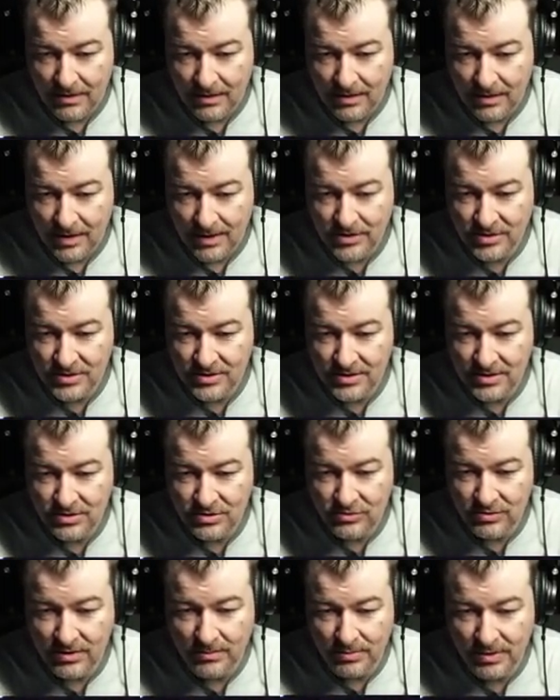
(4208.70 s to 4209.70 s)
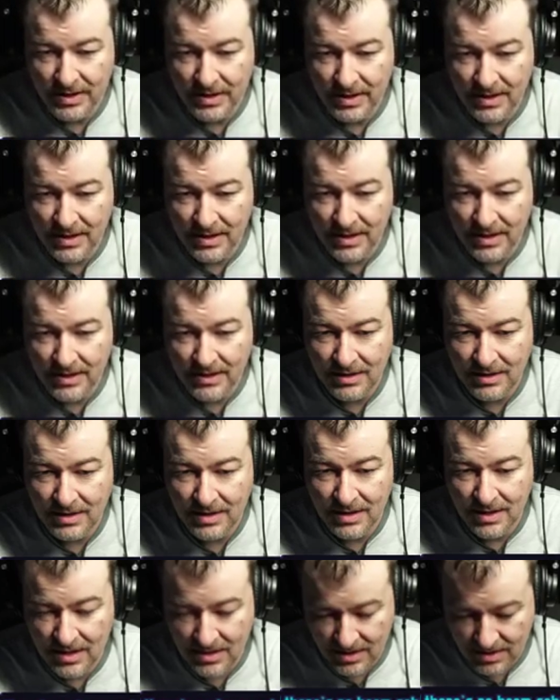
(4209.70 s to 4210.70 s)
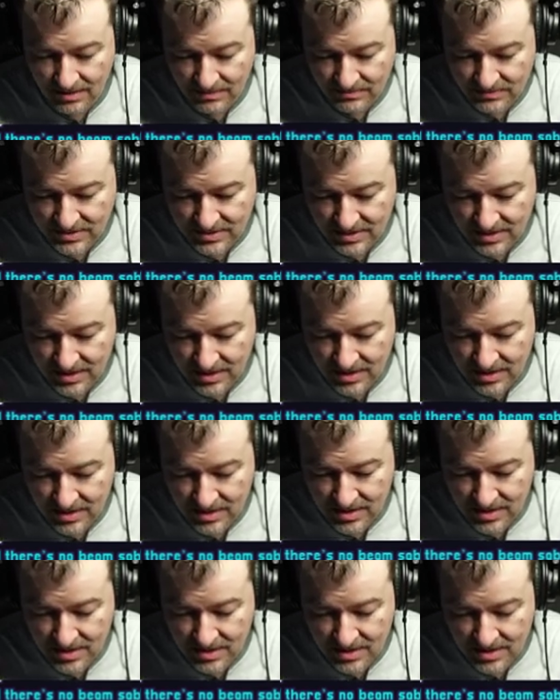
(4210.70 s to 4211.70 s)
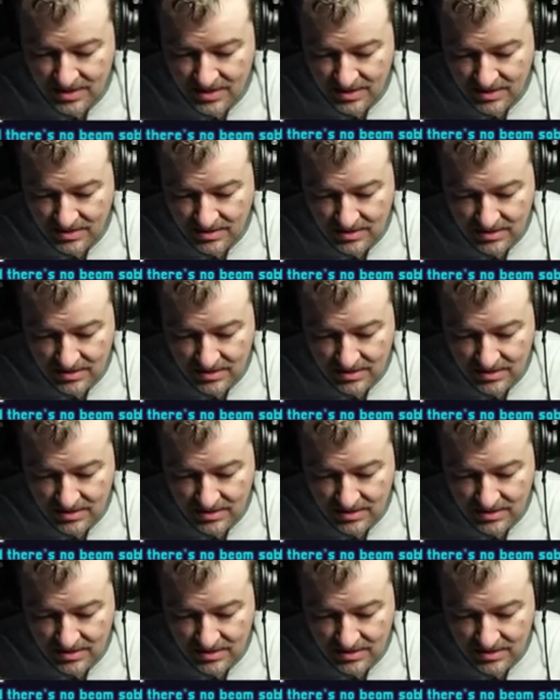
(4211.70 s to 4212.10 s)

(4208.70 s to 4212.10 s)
I just enjoy playing games and